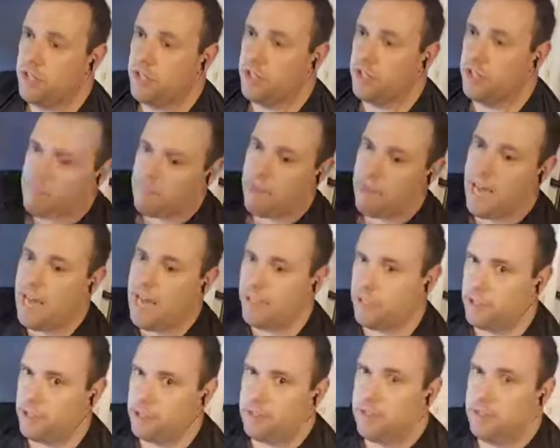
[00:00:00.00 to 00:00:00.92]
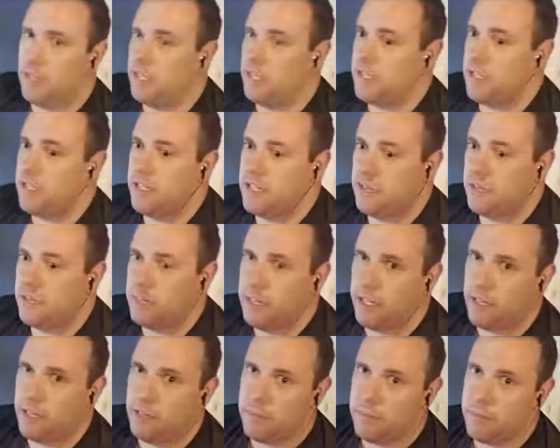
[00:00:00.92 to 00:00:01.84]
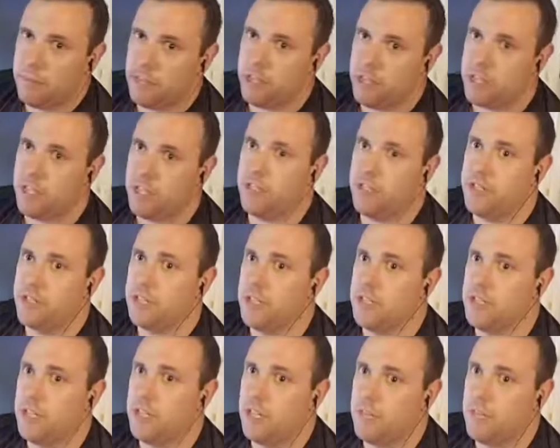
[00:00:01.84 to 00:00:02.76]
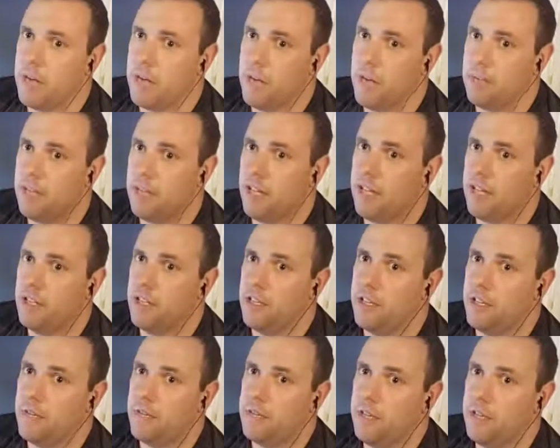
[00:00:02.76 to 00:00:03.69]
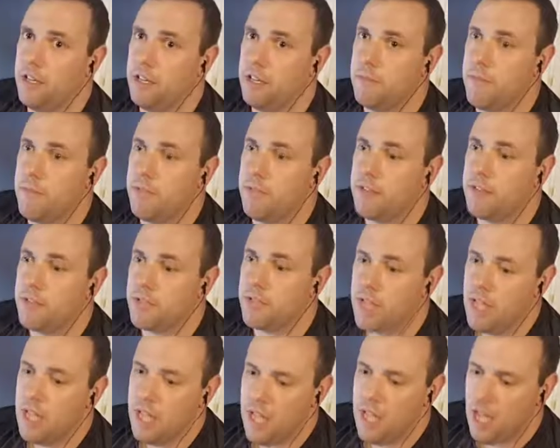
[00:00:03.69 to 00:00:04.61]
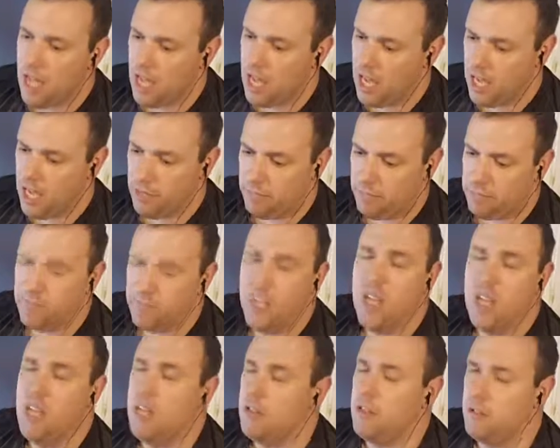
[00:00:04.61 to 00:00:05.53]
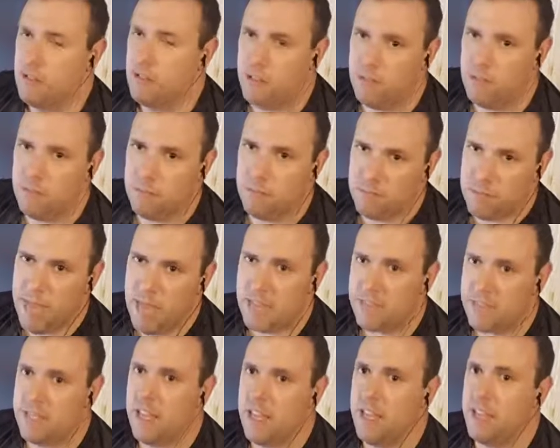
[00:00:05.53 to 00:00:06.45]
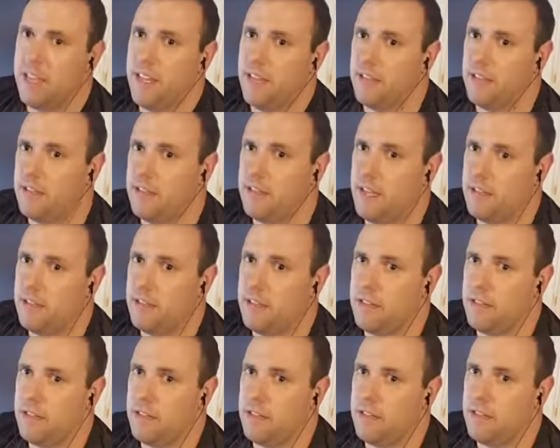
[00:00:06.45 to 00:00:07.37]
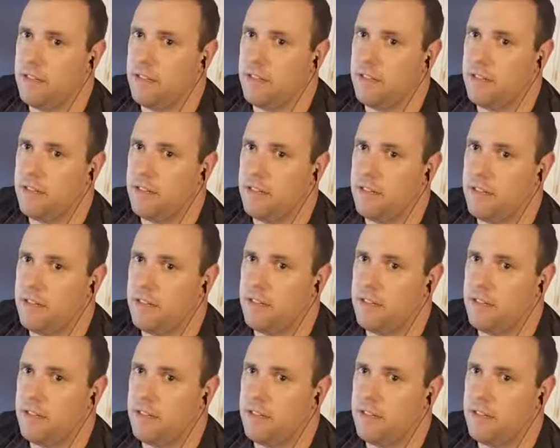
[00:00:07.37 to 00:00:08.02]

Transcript: that pattern, it's a pair of shears and a pop can, and you can make those. Back to that